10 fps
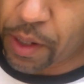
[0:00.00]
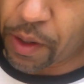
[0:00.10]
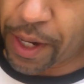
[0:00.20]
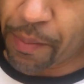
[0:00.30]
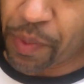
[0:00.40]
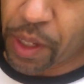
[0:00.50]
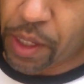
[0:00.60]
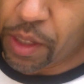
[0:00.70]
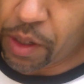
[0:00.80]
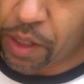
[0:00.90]
All right,
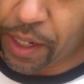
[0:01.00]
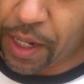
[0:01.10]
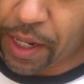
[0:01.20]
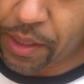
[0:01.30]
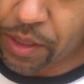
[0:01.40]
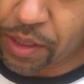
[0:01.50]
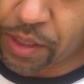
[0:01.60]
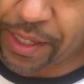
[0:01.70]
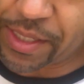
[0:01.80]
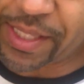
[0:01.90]
you click on,
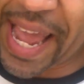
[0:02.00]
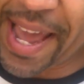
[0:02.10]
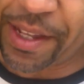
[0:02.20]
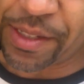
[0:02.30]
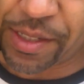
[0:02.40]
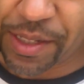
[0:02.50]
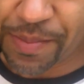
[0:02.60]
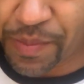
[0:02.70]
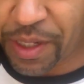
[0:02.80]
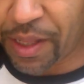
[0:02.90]
say, statins,
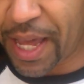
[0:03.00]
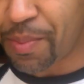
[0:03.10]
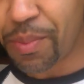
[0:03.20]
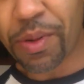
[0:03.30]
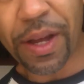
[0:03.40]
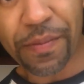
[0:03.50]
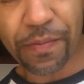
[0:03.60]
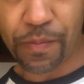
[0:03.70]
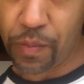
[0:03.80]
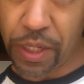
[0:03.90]
and a lot of people have
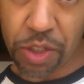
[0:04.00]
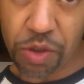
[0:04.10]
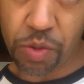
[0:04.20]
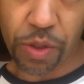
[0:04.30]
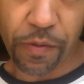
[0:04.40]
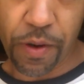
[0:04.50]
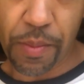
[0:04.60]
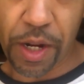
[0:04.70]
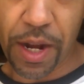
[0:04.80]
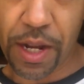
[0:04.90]
issues with
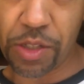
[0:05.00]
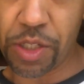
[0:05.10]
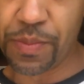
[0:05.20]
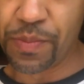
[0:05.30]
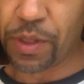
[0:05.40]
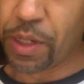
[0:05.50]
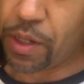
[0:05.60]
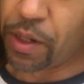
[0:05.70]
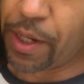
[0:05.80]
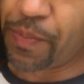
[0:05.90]
pharmacology.
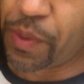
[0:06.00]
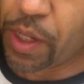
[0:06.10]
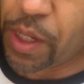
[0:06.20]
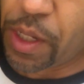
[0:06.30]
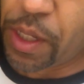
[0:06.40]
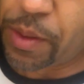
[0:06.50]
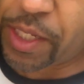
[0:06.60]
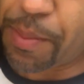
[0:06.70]
Right, say